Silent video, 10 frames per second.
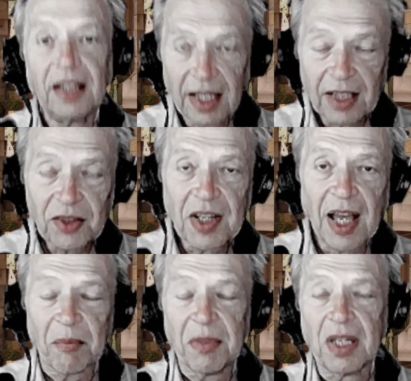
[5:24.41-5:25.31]
it's
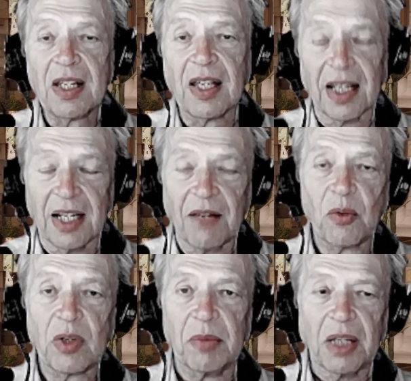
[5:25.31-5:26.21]
not me and never
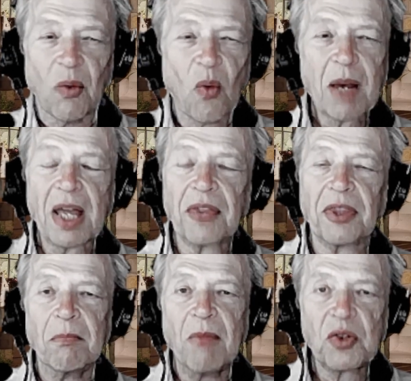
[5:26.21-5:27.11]
will be. What about the
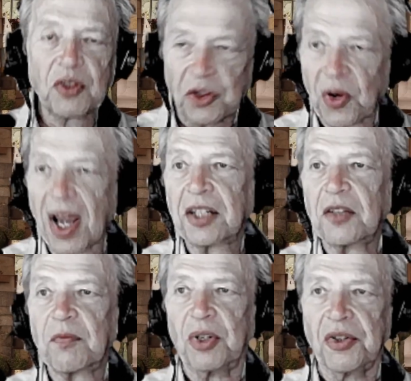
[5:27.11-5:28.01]
most
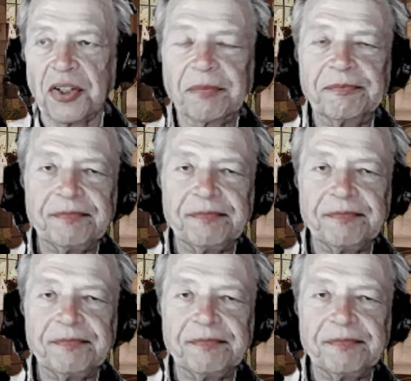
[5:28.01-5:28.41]
attractive person